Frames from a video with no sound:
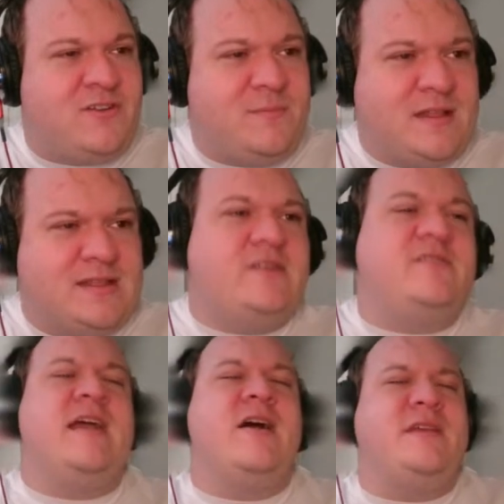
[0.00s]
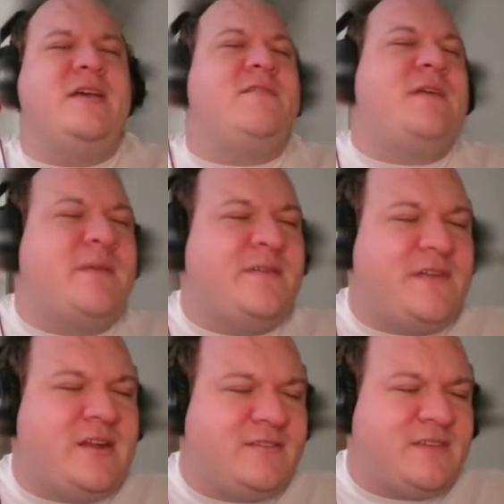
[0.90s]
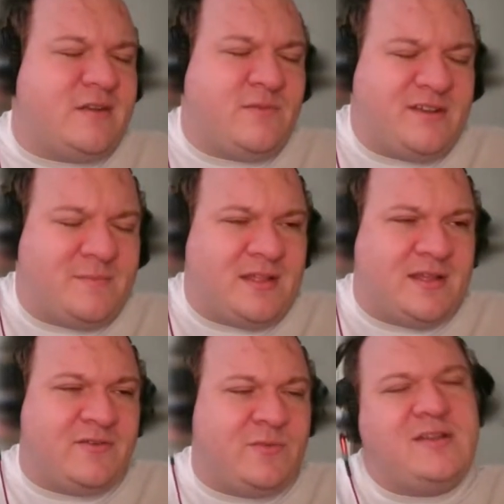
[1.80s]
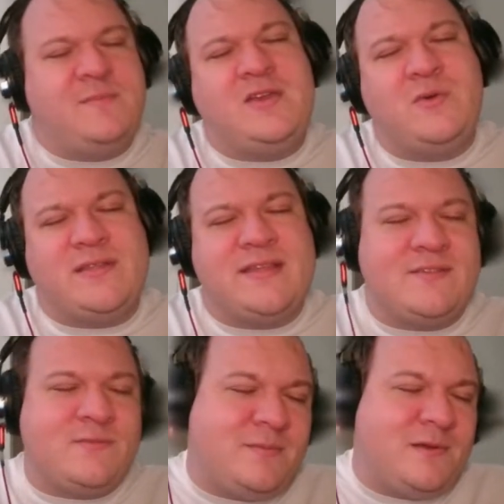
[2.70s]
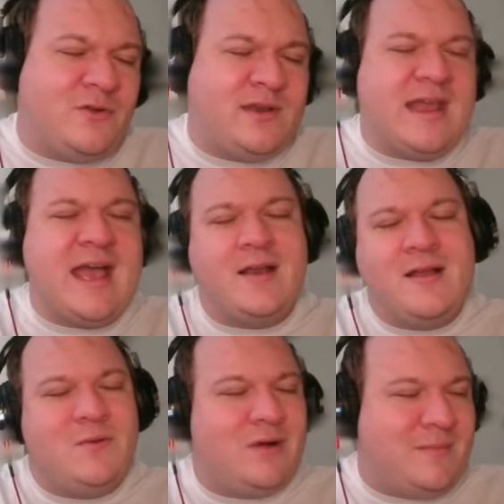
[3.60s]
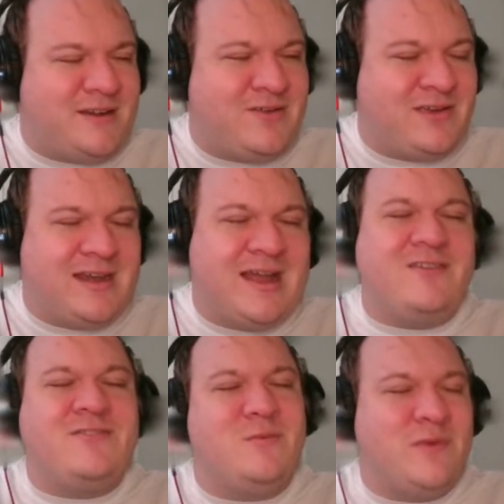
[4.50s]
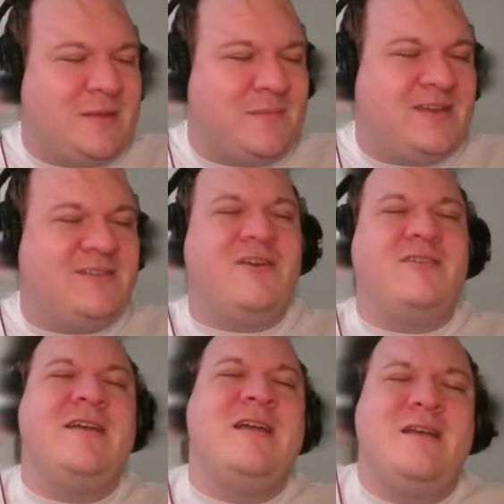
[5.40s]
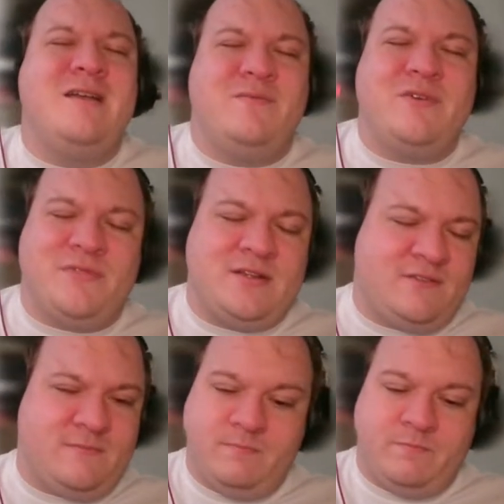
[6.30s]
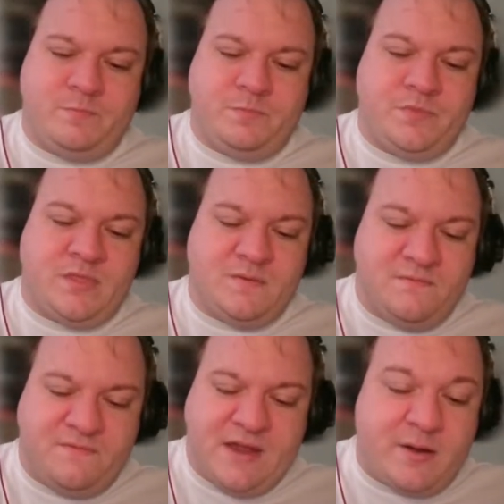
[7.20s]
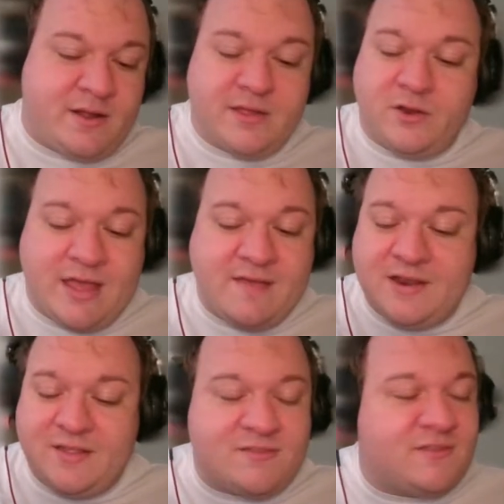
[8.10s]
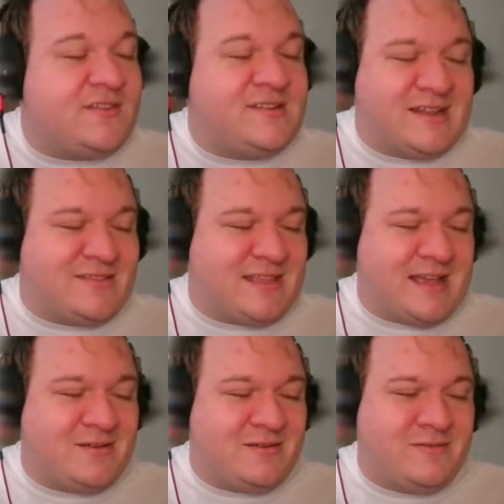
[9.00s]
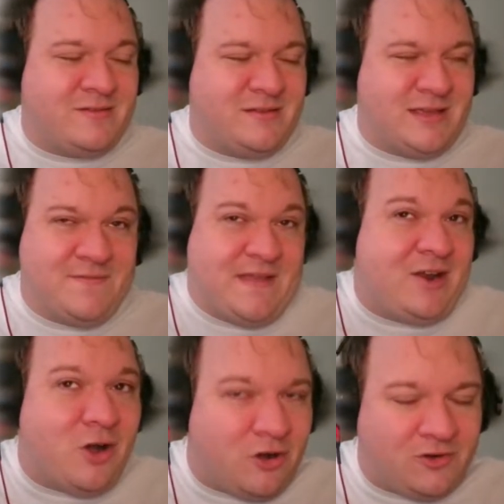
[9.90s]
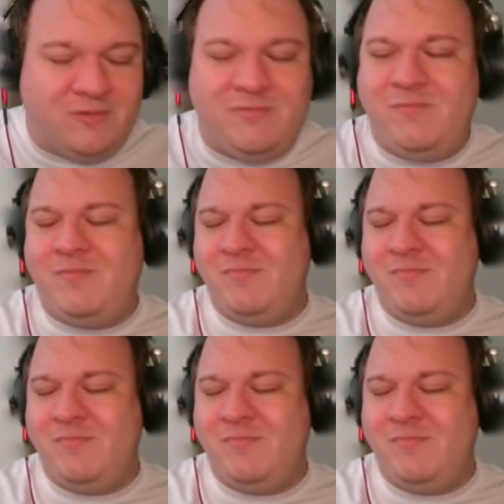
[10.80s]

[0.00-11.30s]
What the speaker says: should be the leaders now, and the other family over here said we should be leaders. We should be doing this. We should be doing that. Well, I'm gonna kill you now, so we can be in charge. Well, there's very little evidence to suggest that, if at all.